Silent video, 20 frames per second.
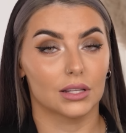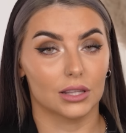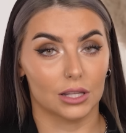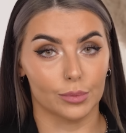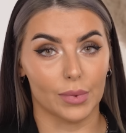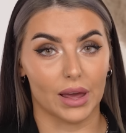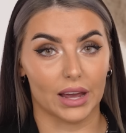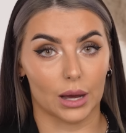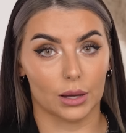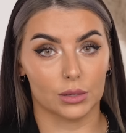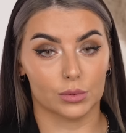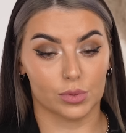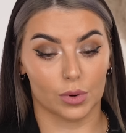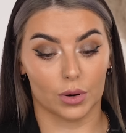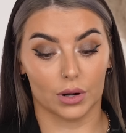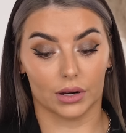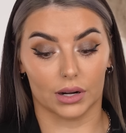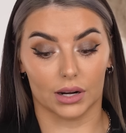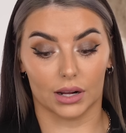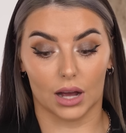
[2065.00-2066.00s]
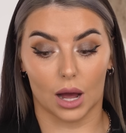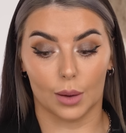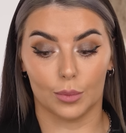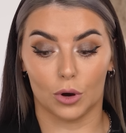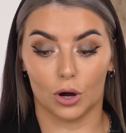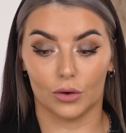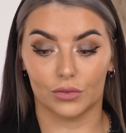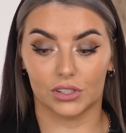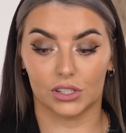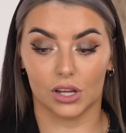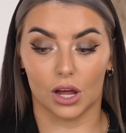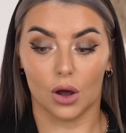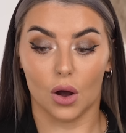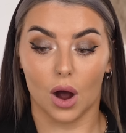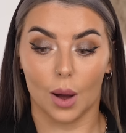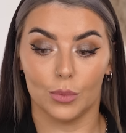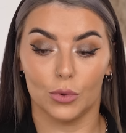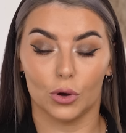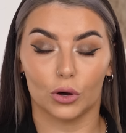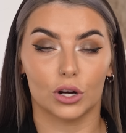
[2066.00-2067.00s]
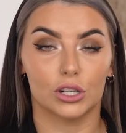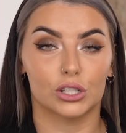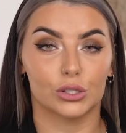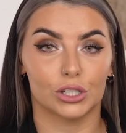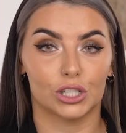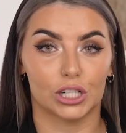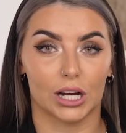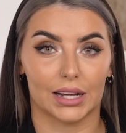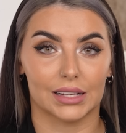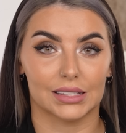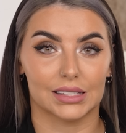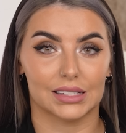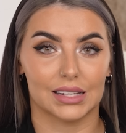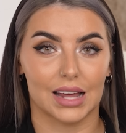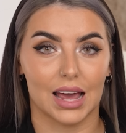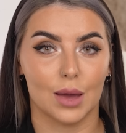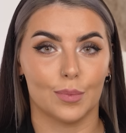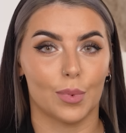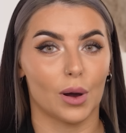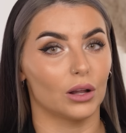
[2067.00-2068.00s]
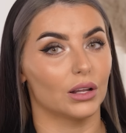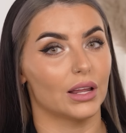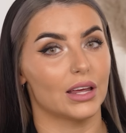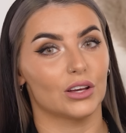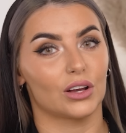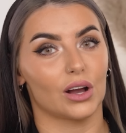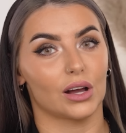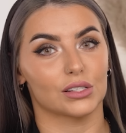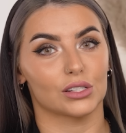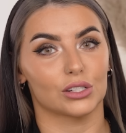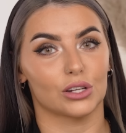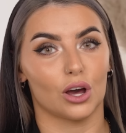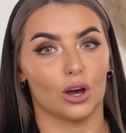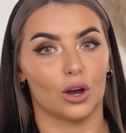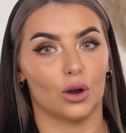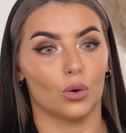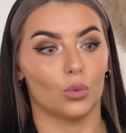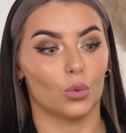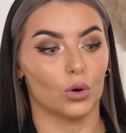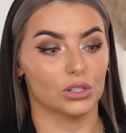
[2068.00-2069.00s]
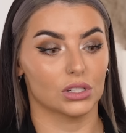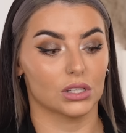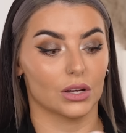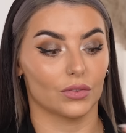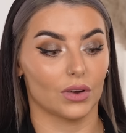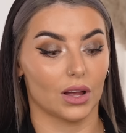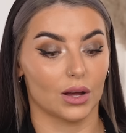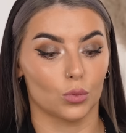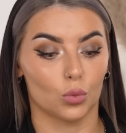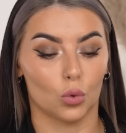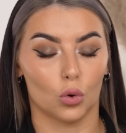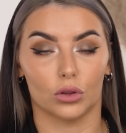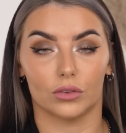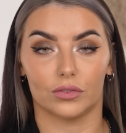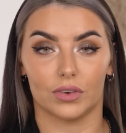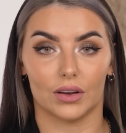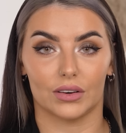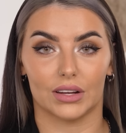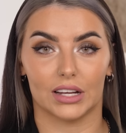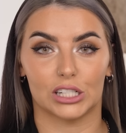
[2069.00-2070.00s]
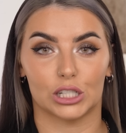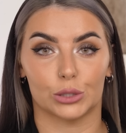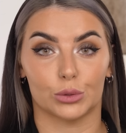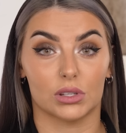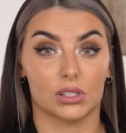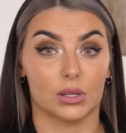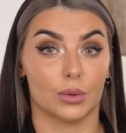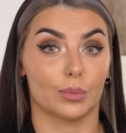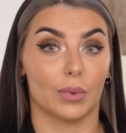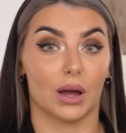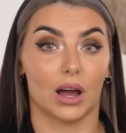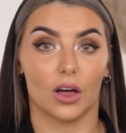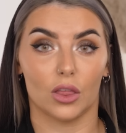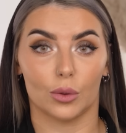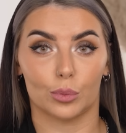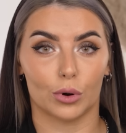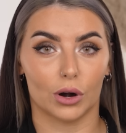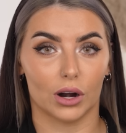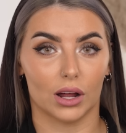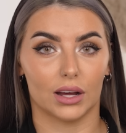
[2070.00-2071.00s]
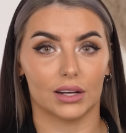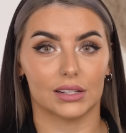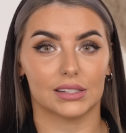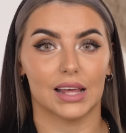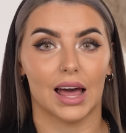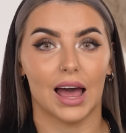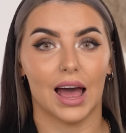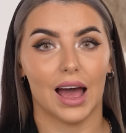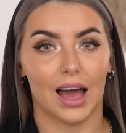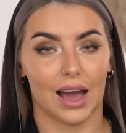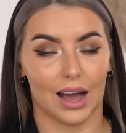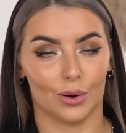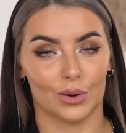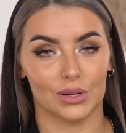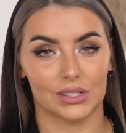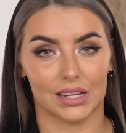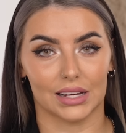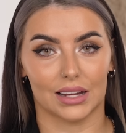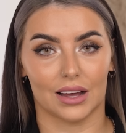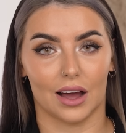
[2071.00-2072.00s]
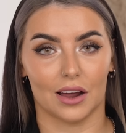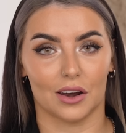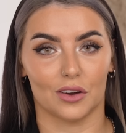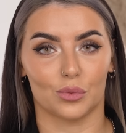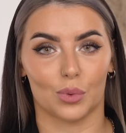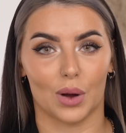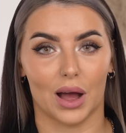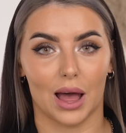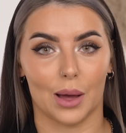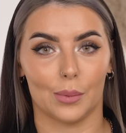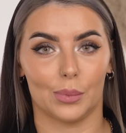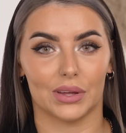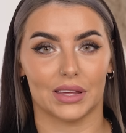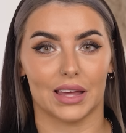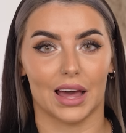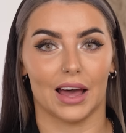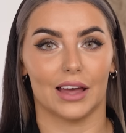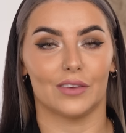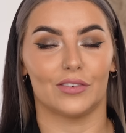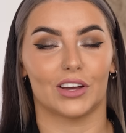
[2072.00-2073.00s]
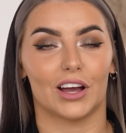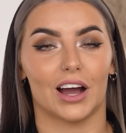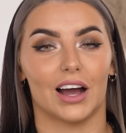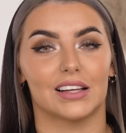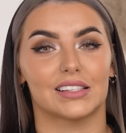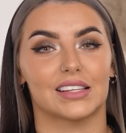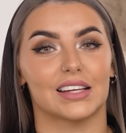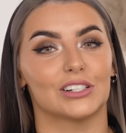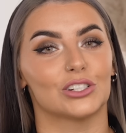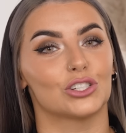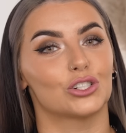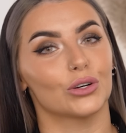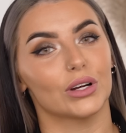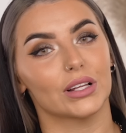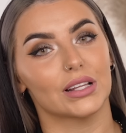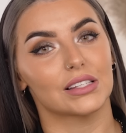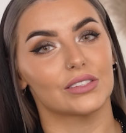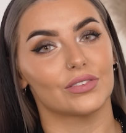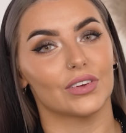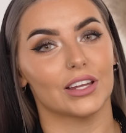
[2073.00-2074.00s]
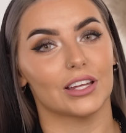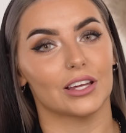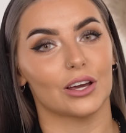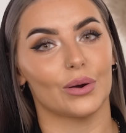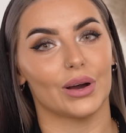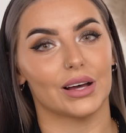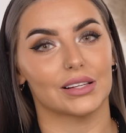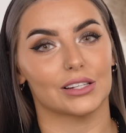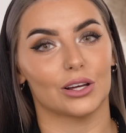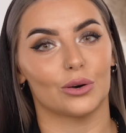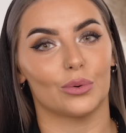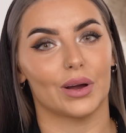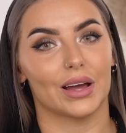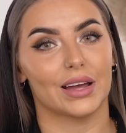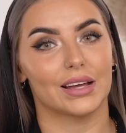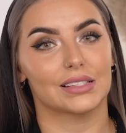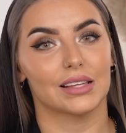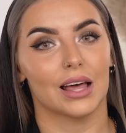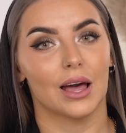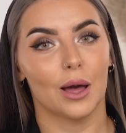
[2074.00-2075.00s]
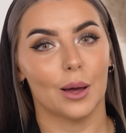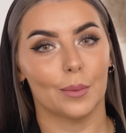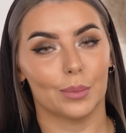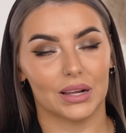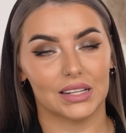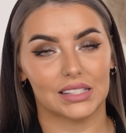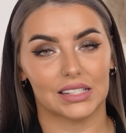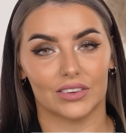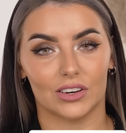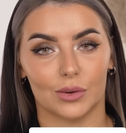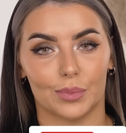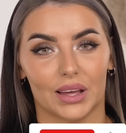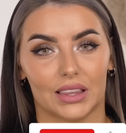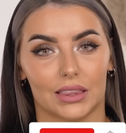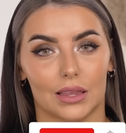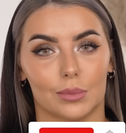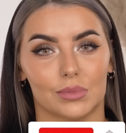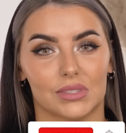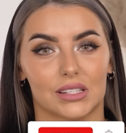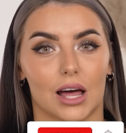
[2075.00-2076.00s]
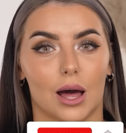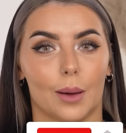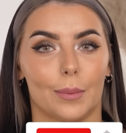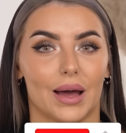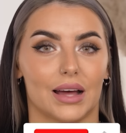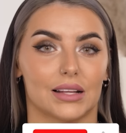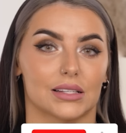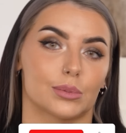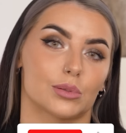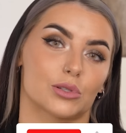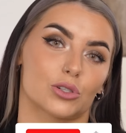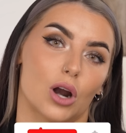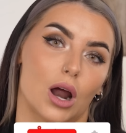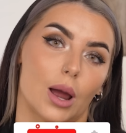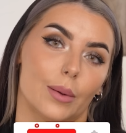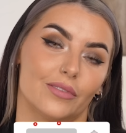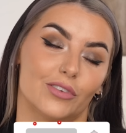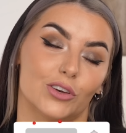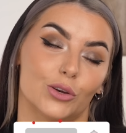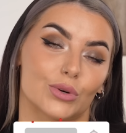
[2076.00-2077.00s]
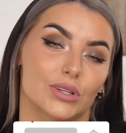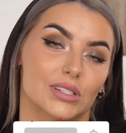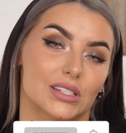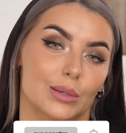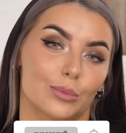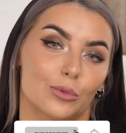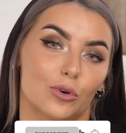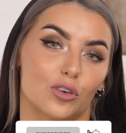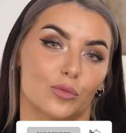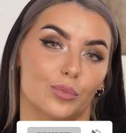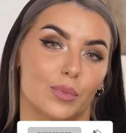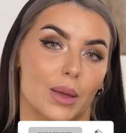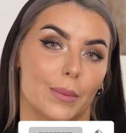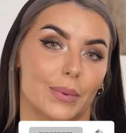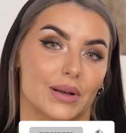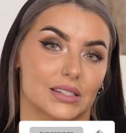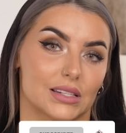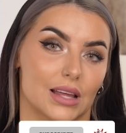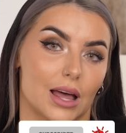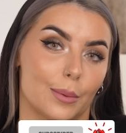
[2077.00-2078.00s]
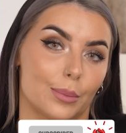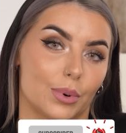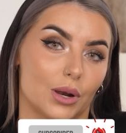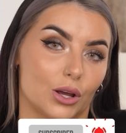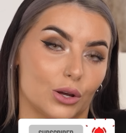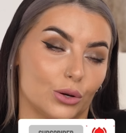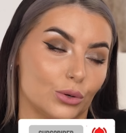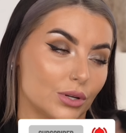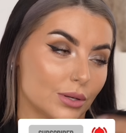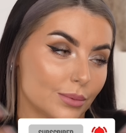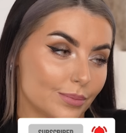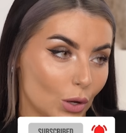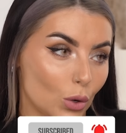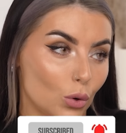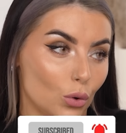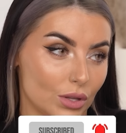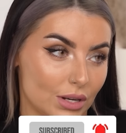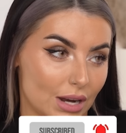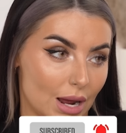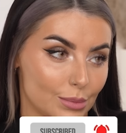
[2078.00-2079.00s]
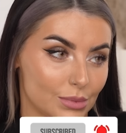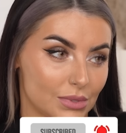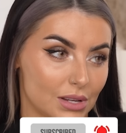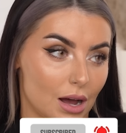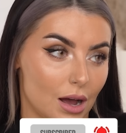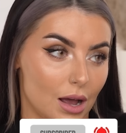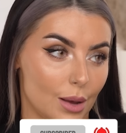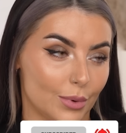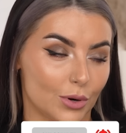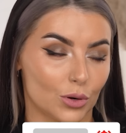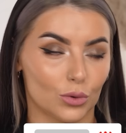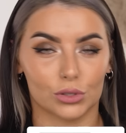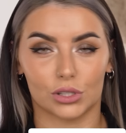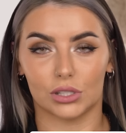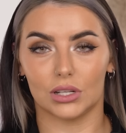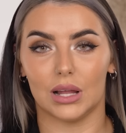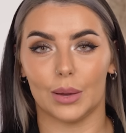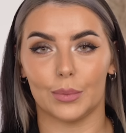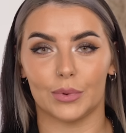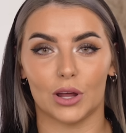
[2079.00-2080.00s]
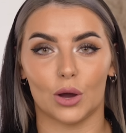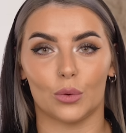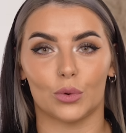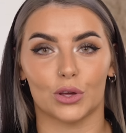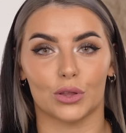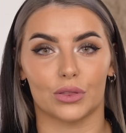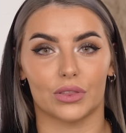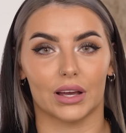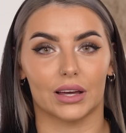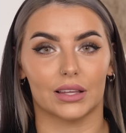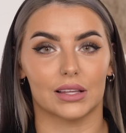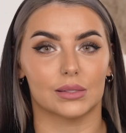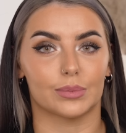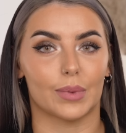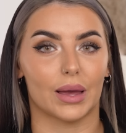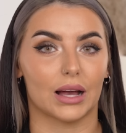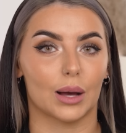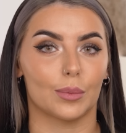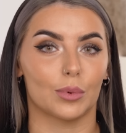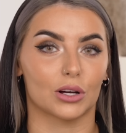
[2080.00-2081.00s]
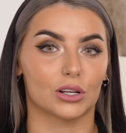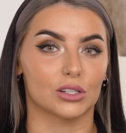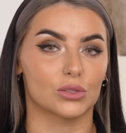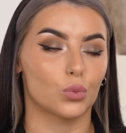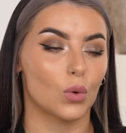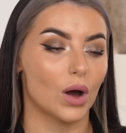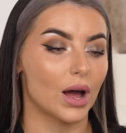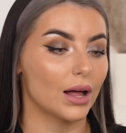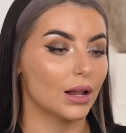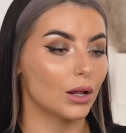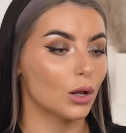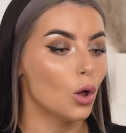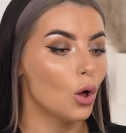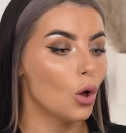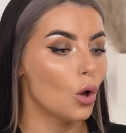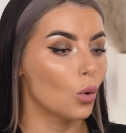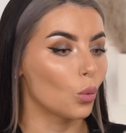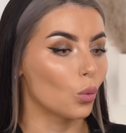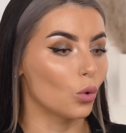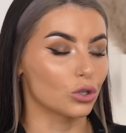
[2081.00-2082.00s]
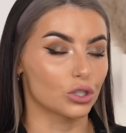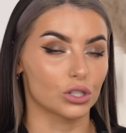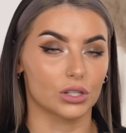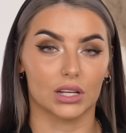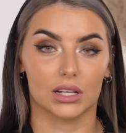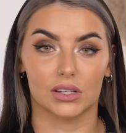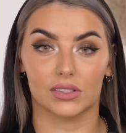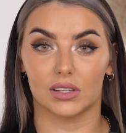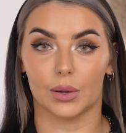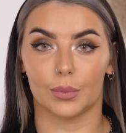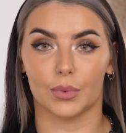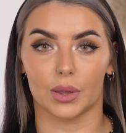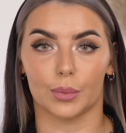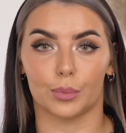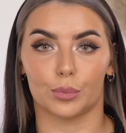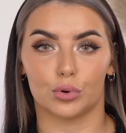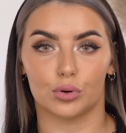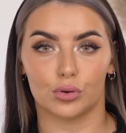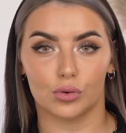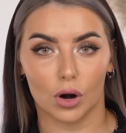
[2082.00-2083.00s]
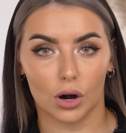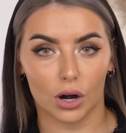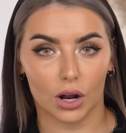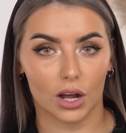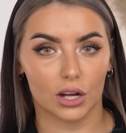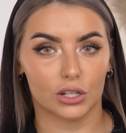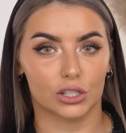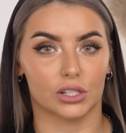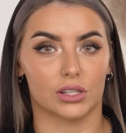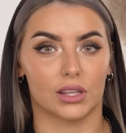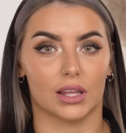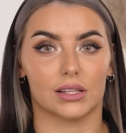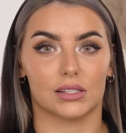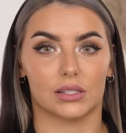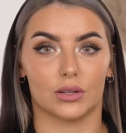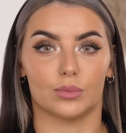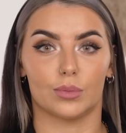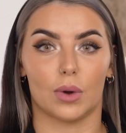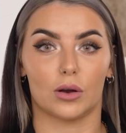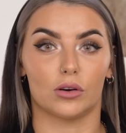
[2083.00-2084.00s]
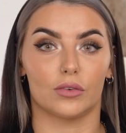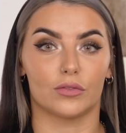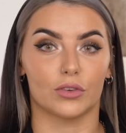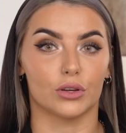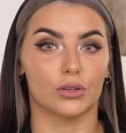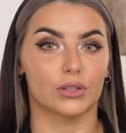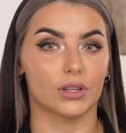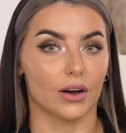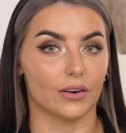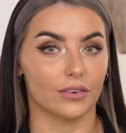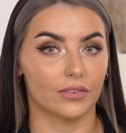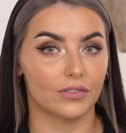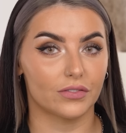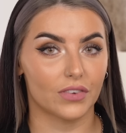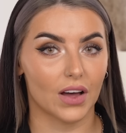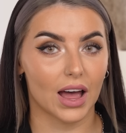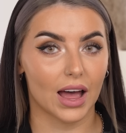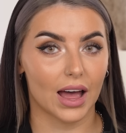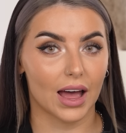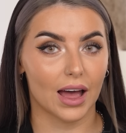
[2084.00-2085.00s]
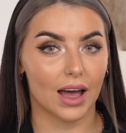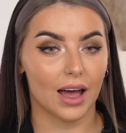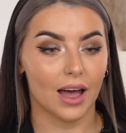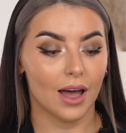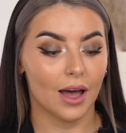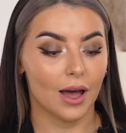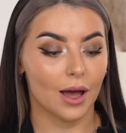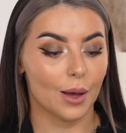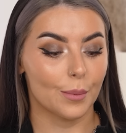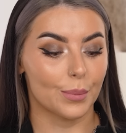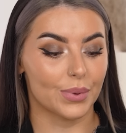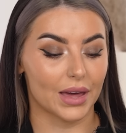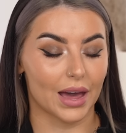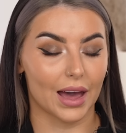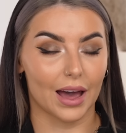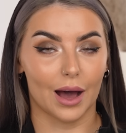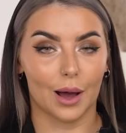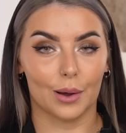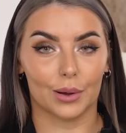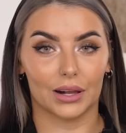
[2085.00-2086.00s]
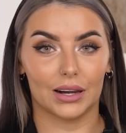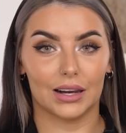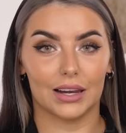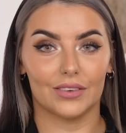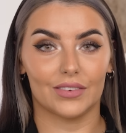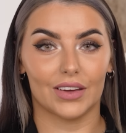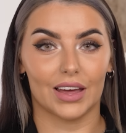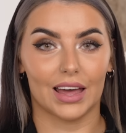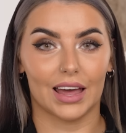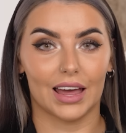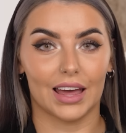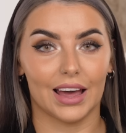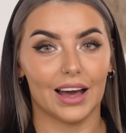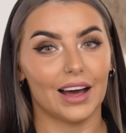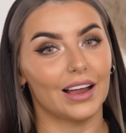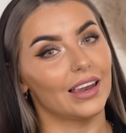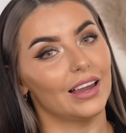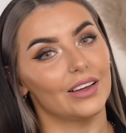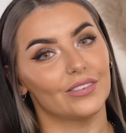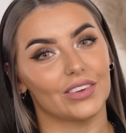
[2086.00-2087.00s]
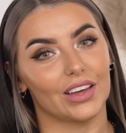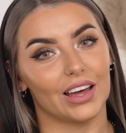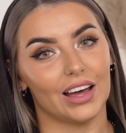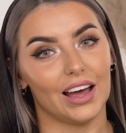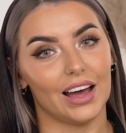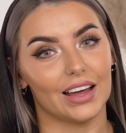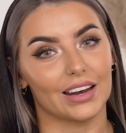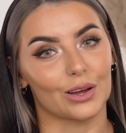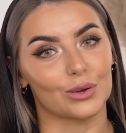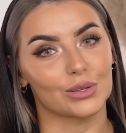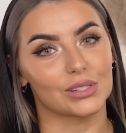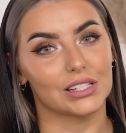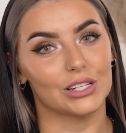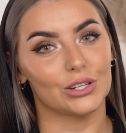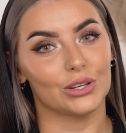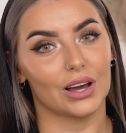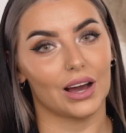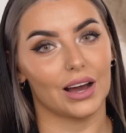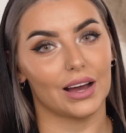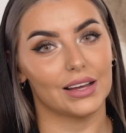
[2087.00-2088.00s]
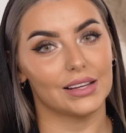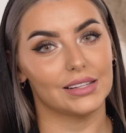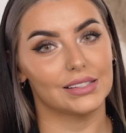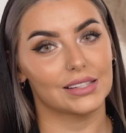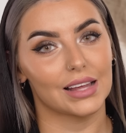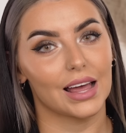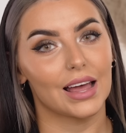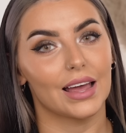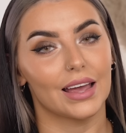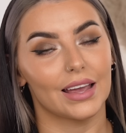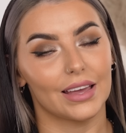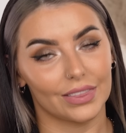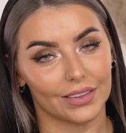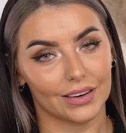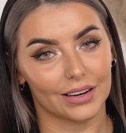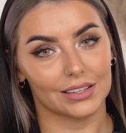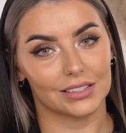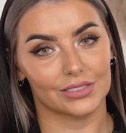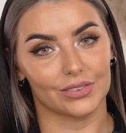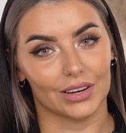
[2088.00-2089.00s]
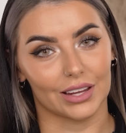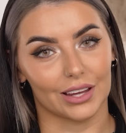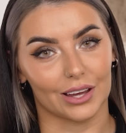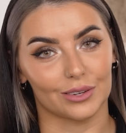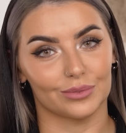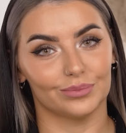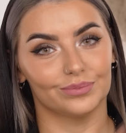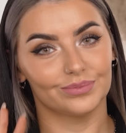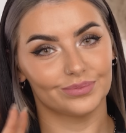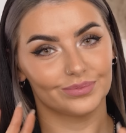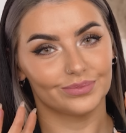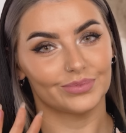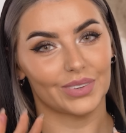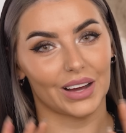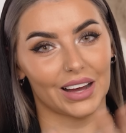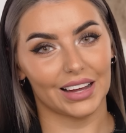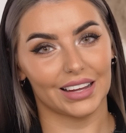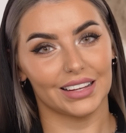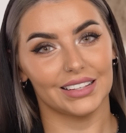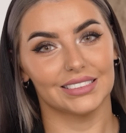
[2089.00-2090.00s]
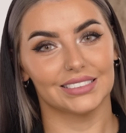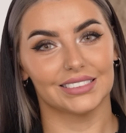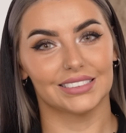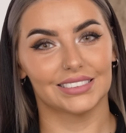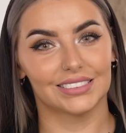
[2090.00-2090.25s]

the makeup's probably gonna come off. So I'm not gonna do a check-in today, but I'll let you guys know once I've like worn the foundation with some of my other products, how it did kind of wear. But yeah, if you guys enjoyed this video, as always, please give it a big thumbs up and subscribe if you do wanna see more of me because I upload all the damn time. And also let me know what you think of this makeup look as well. What do you think of some of the products? Do you think some of my reviews are fair? But yeah, I'm gonna leave it here. I love you and I will see you guys in the next video. Bye.